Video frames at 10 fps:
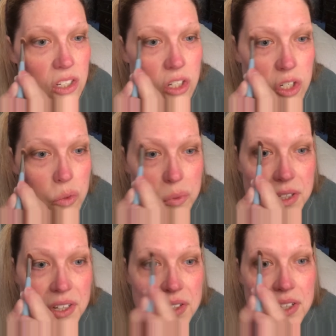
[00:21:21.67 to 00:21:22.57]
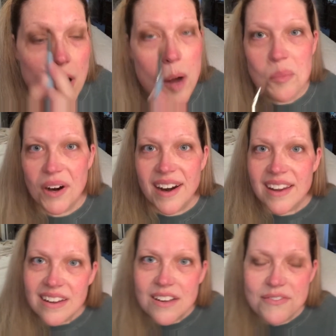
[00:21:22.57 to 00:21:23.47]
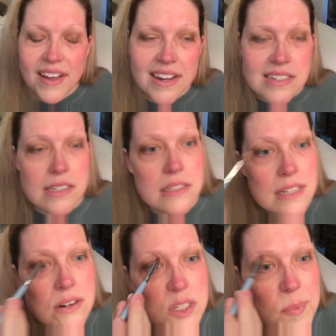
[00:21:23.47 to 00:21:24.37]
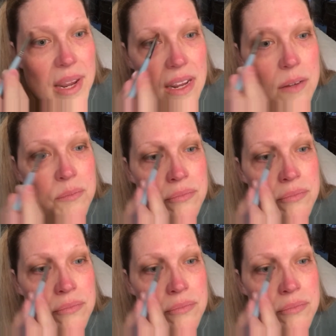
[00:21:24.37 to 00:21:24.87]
It's just a really good ombre effect, so to speak.